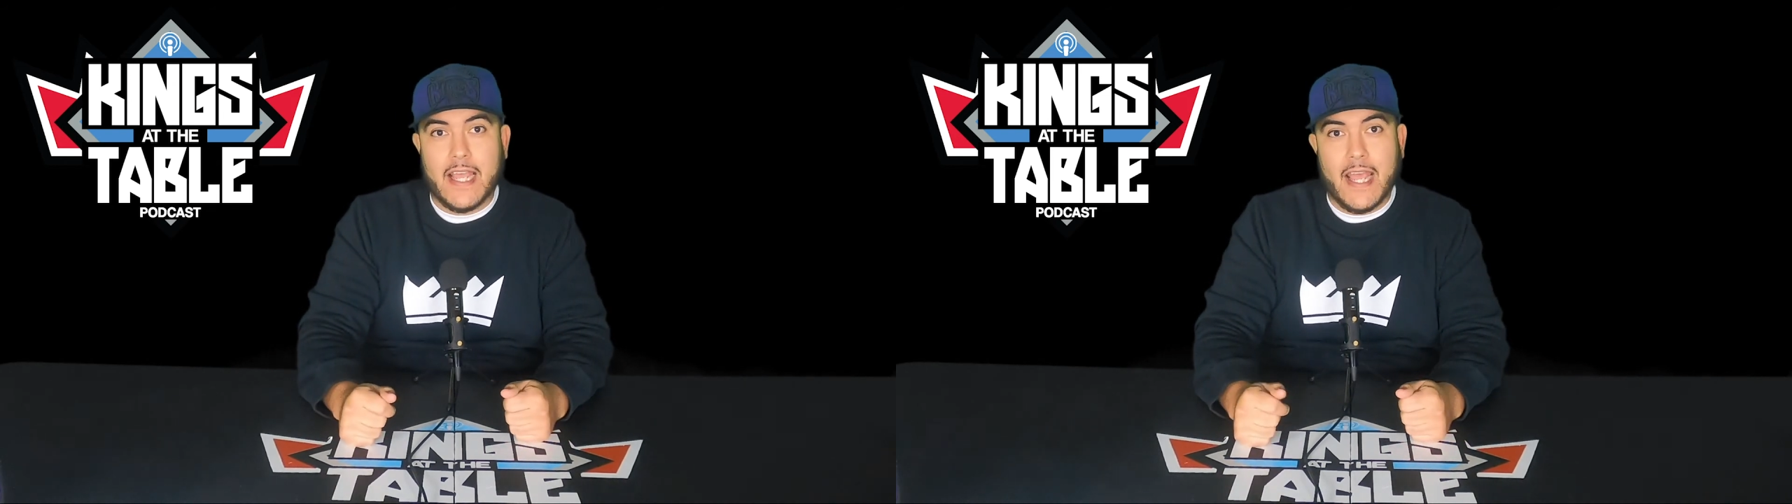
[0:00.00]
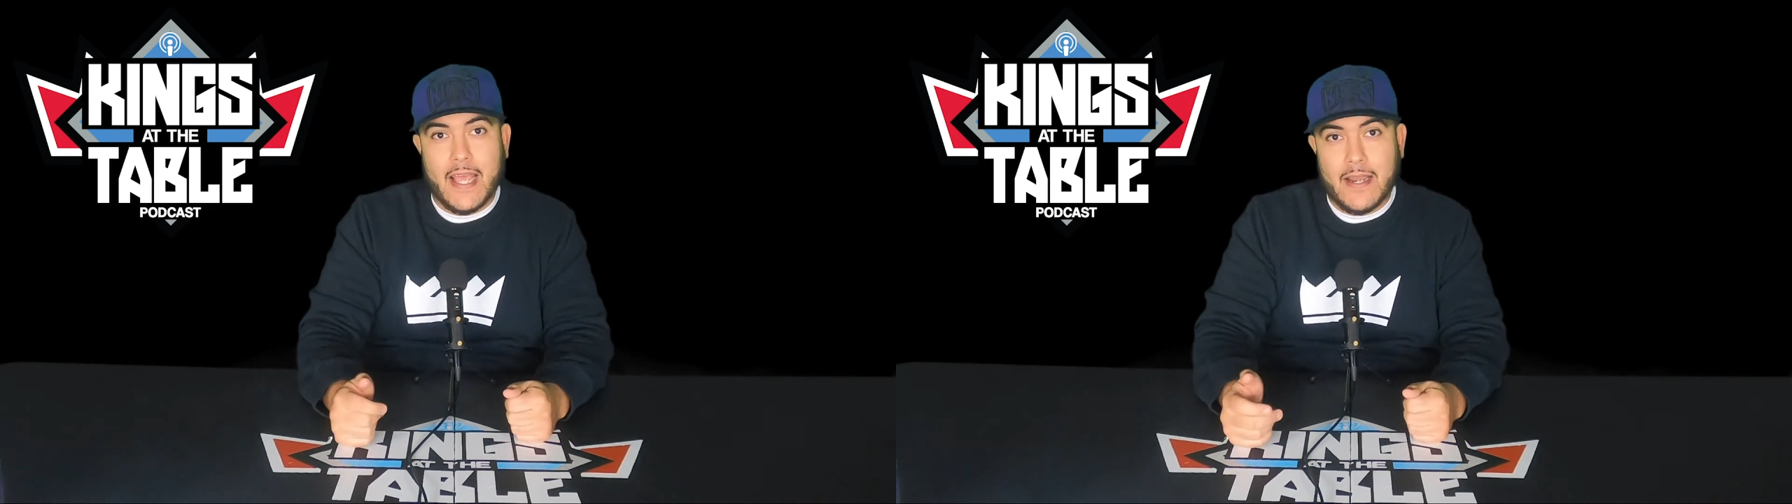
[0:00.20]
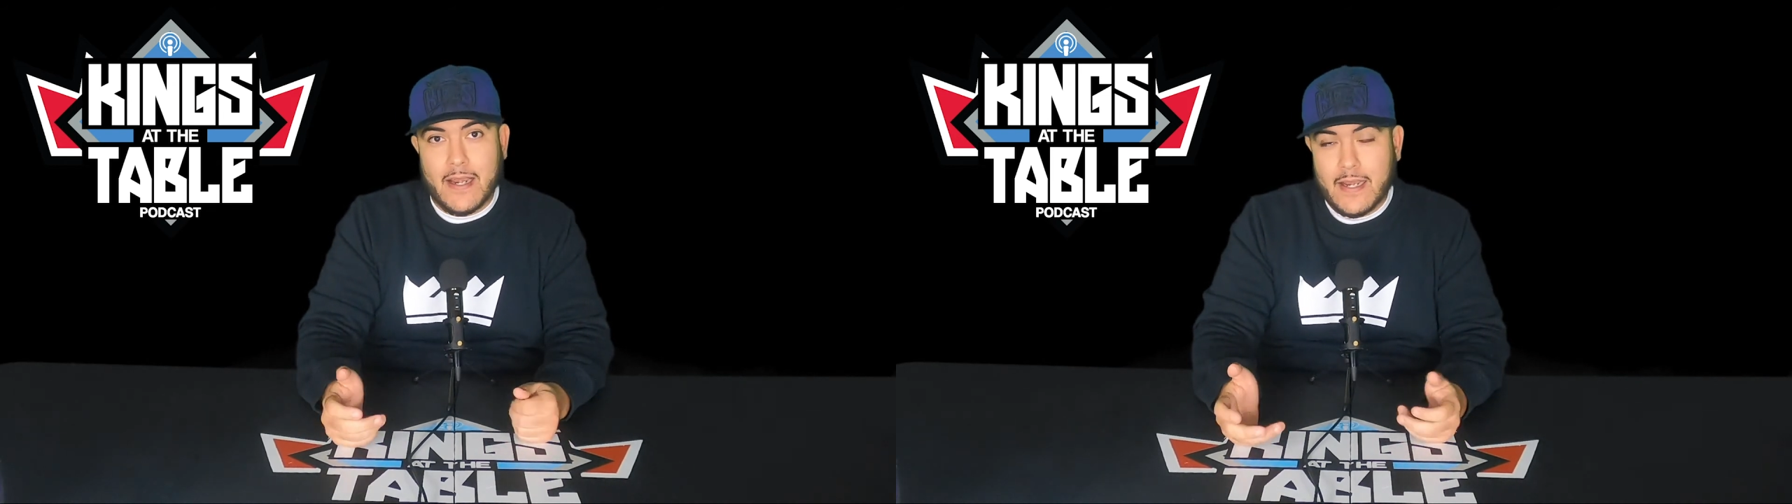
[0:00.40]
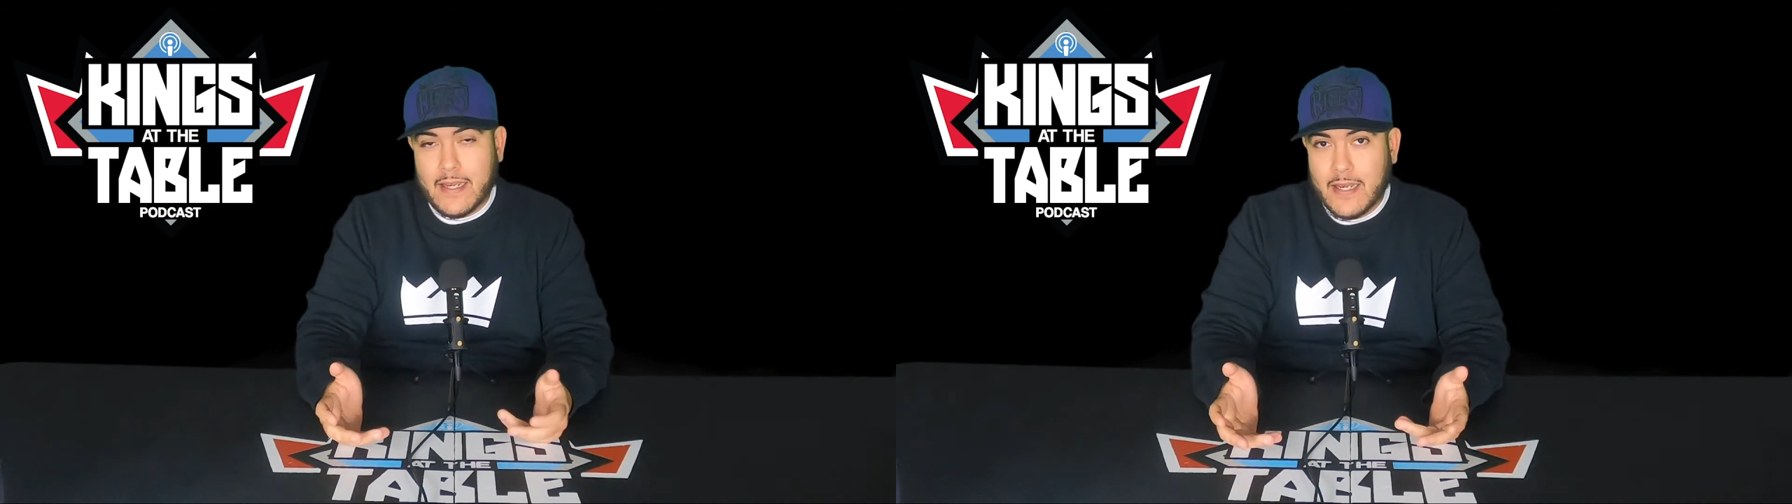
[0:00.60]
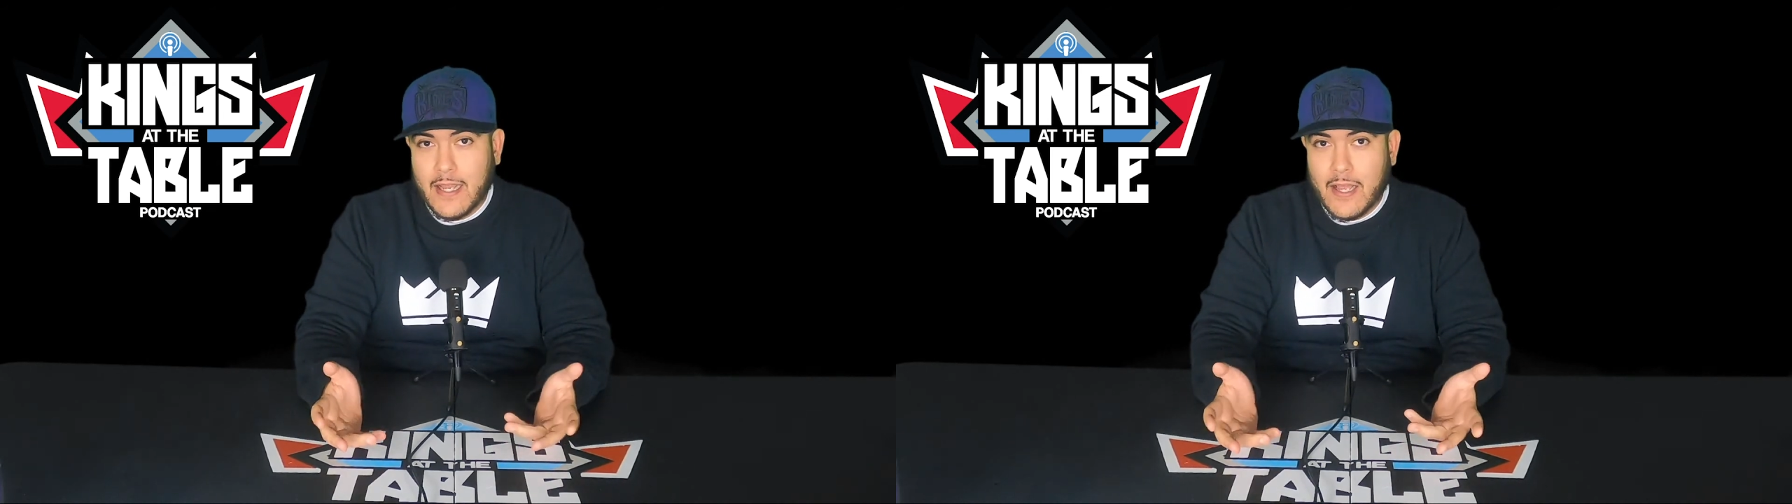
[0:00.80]
And
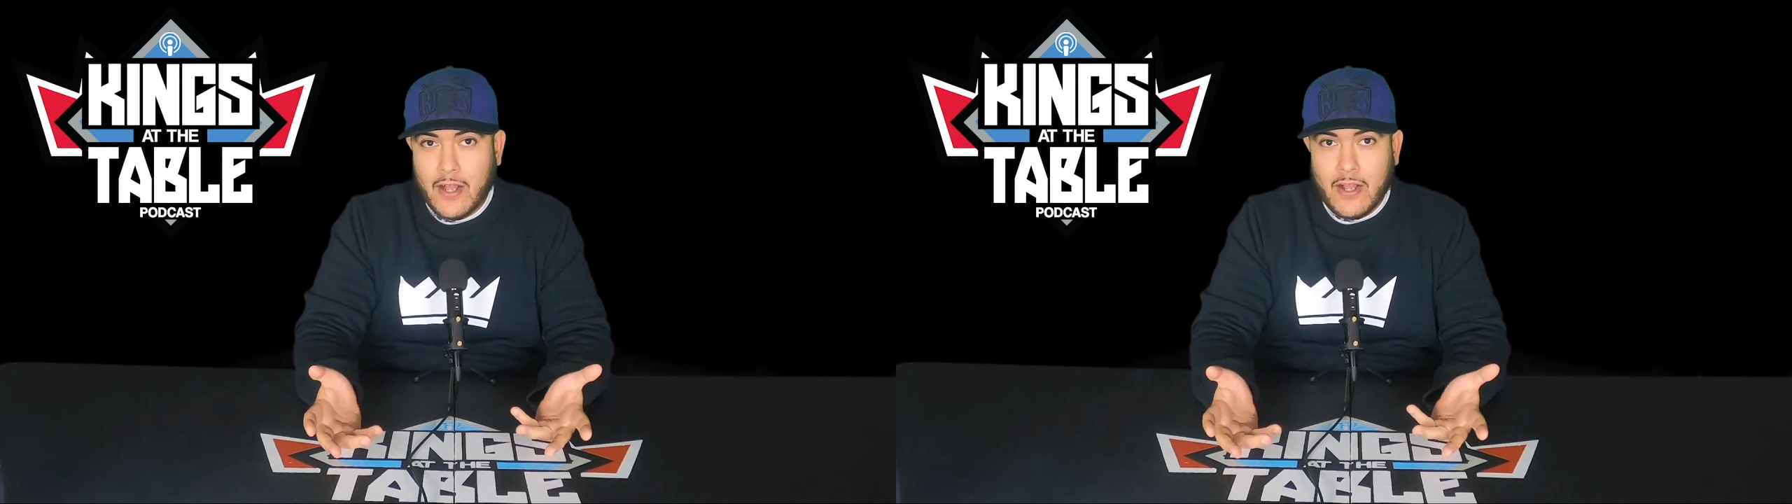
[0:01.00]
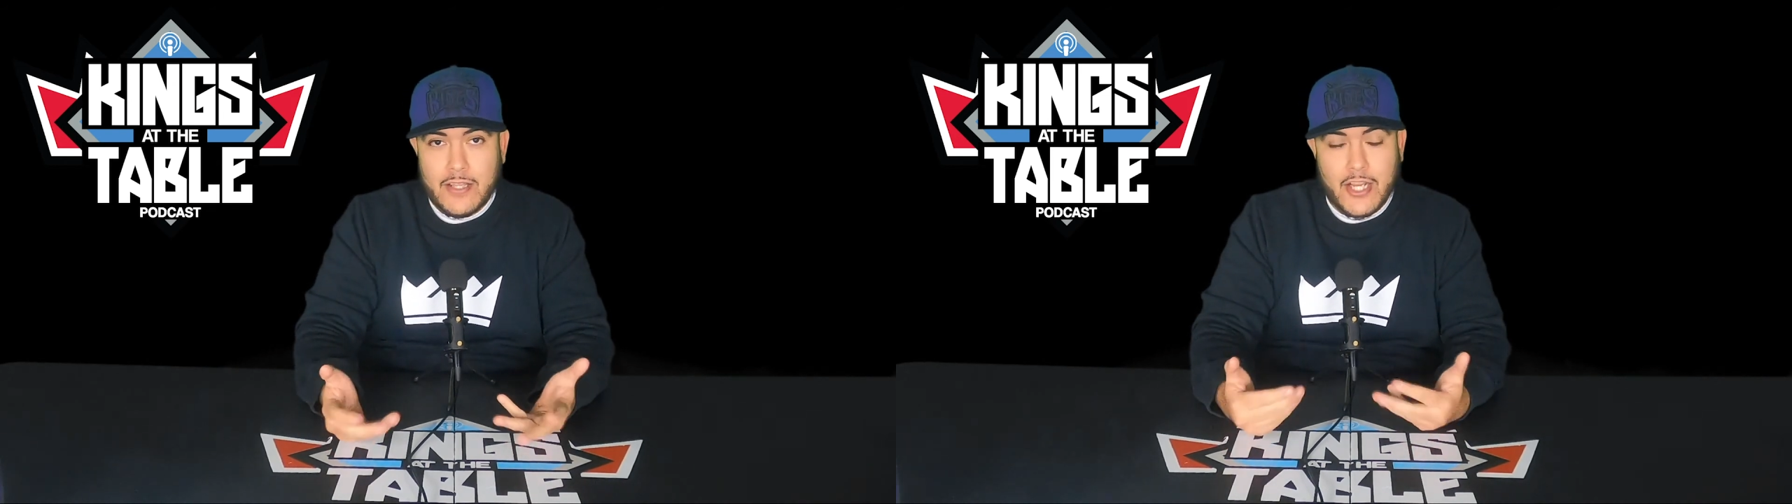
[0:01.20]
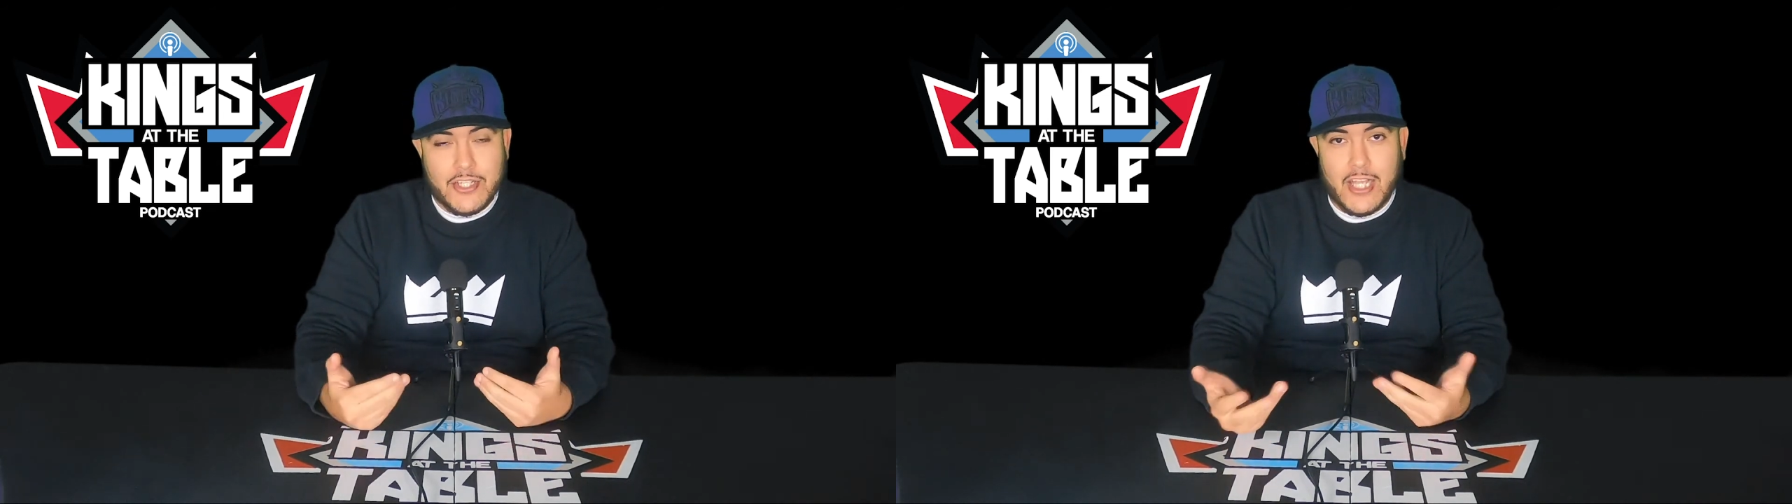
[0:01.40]
there's